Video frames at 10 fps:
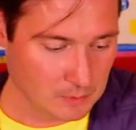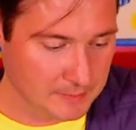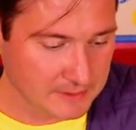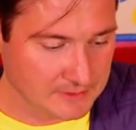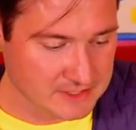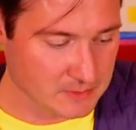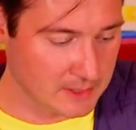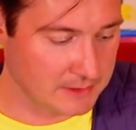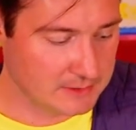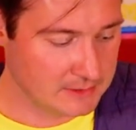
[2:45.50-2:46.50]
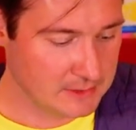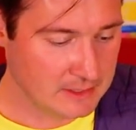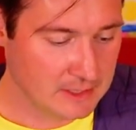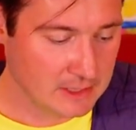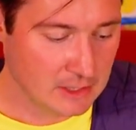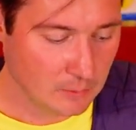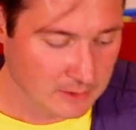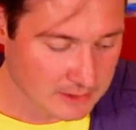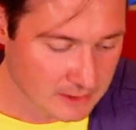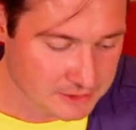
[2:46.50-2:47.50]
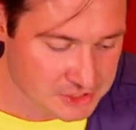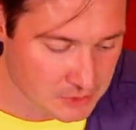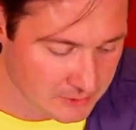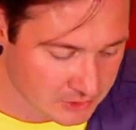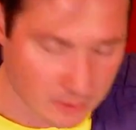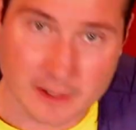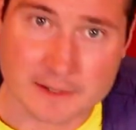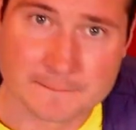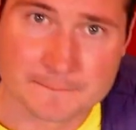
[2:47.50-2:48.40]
we'll paint this one. What color should we do it?